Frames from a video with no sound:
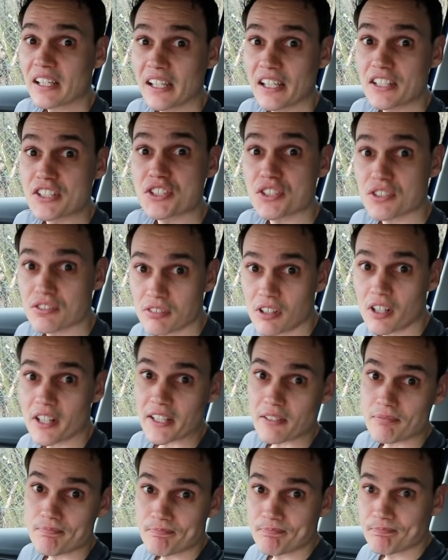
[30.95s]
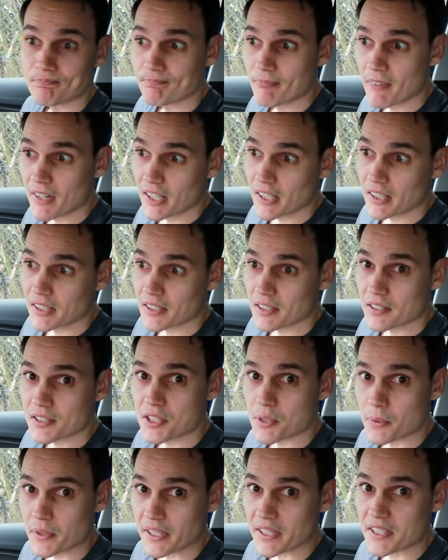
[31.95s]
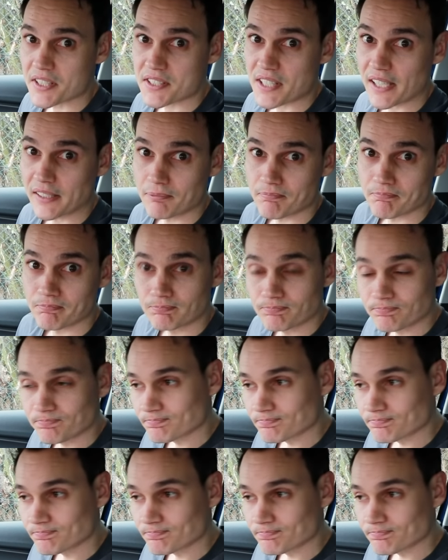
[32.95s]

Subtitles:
And you're right, to an extent.